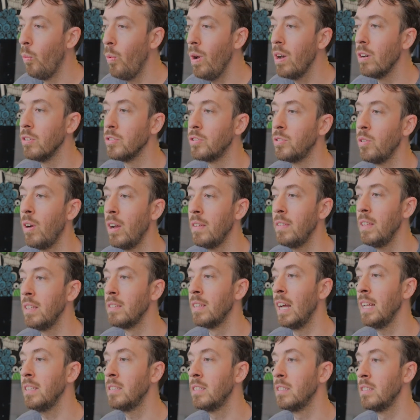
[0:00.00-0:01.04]
Well, so I think
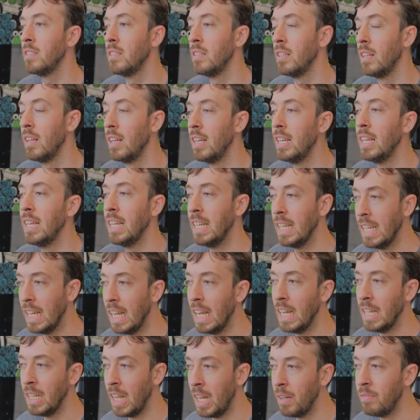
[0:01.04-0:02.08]
that's
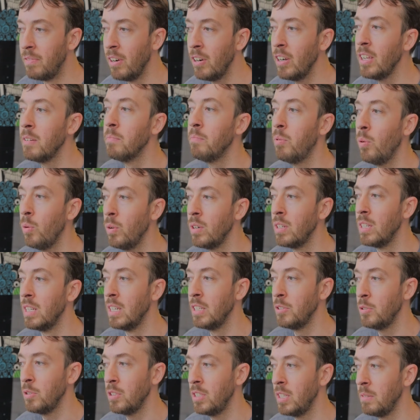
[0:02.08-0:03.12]
a very important and
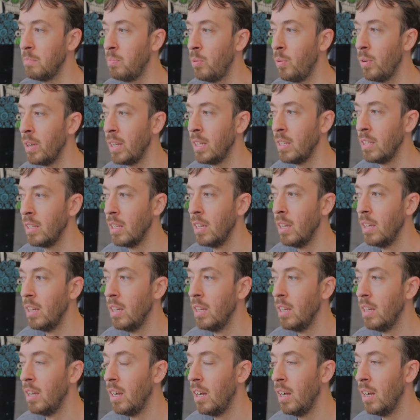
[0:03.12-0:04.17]
interesting point,
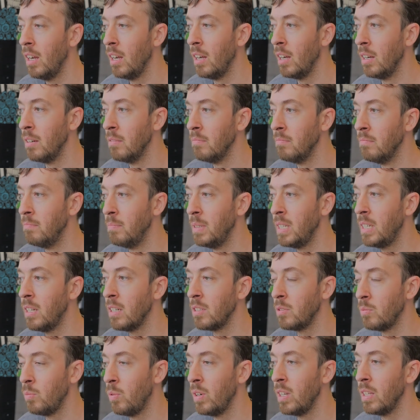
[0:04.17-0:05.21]

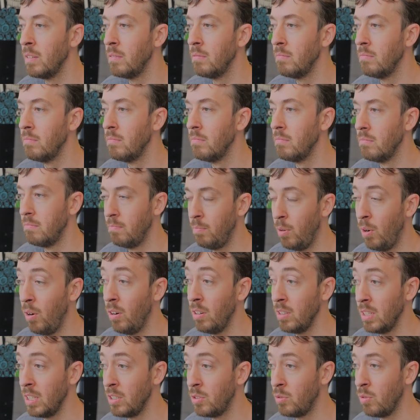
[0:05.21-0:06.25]
because what it
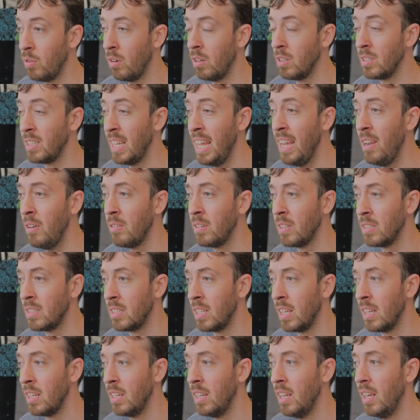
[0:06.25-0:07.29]
partly draws out is
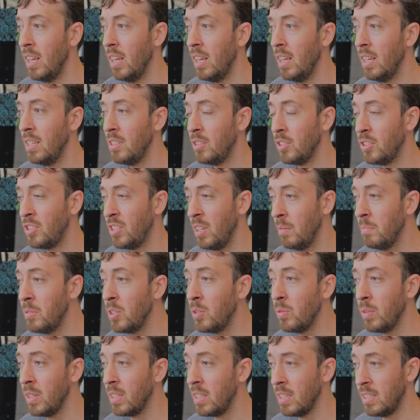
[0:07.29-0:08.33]
that, to some
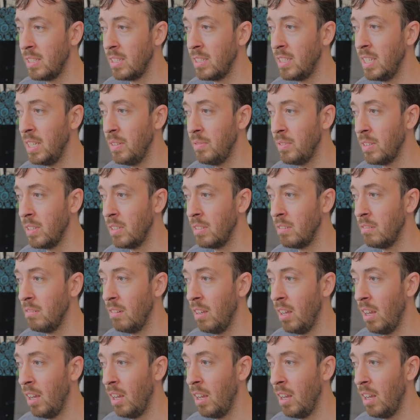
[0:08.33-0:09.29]
degree, this is even